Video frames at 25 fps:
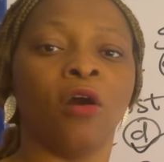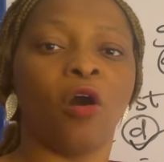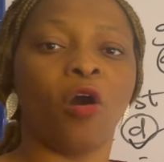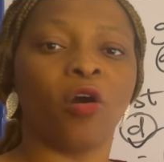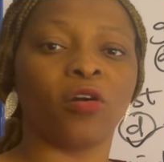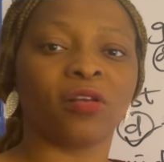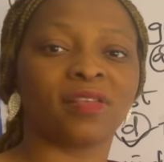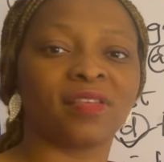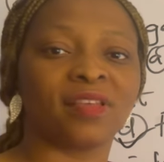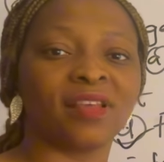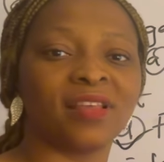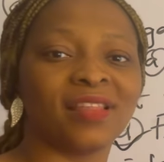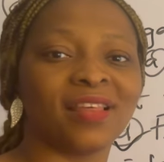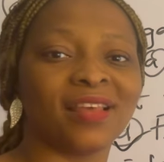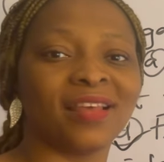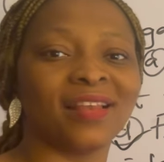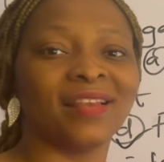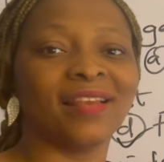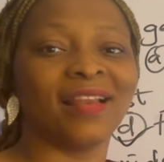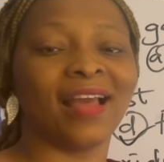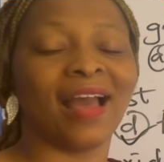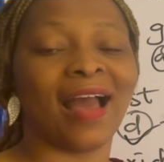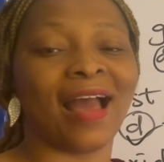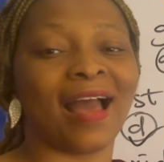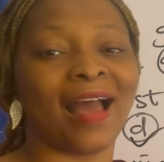
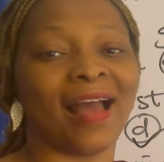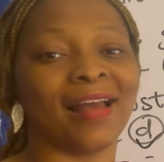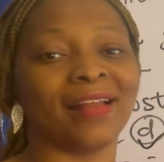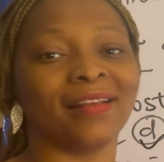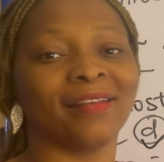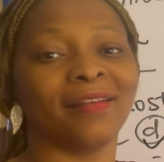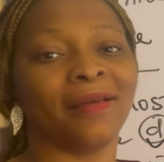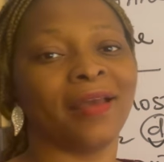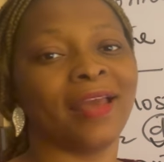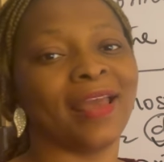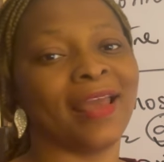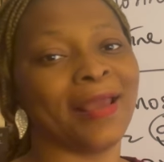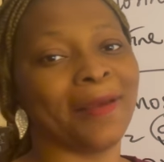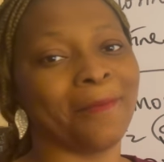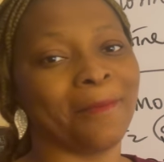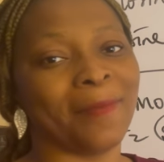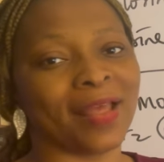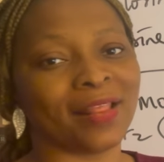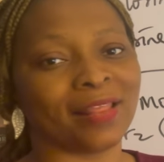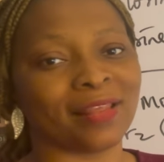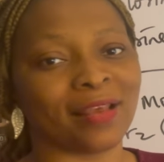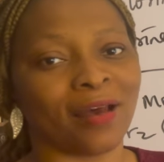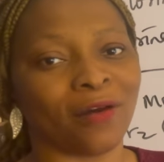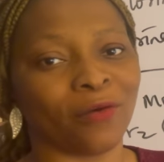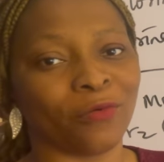oxygen and a
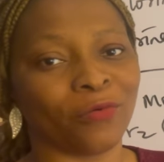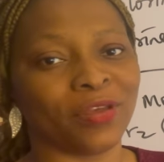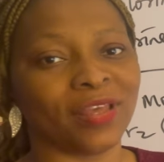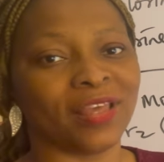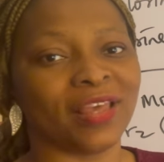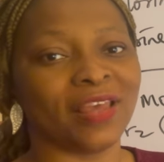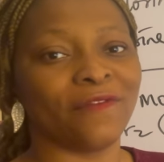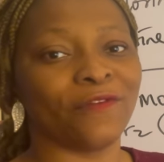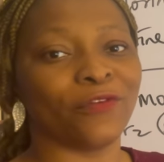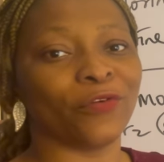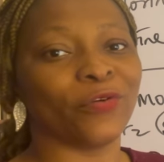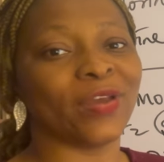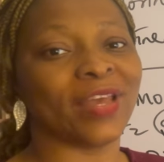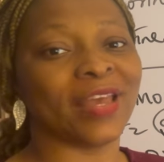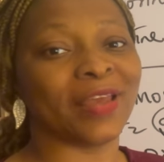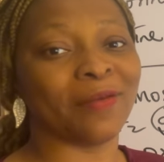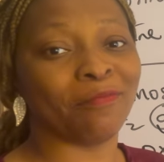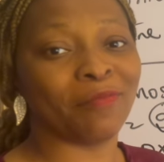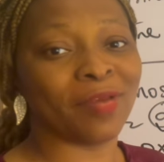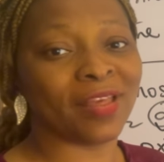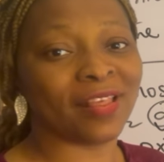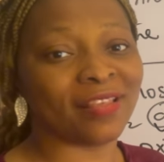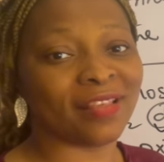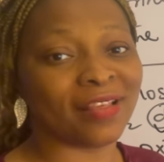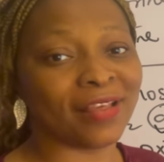metal will give you
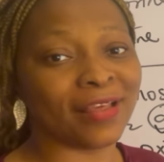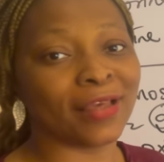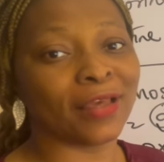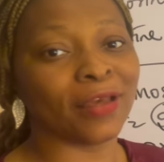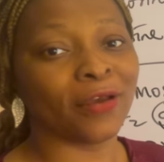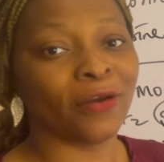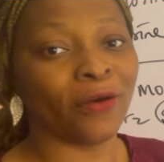a basic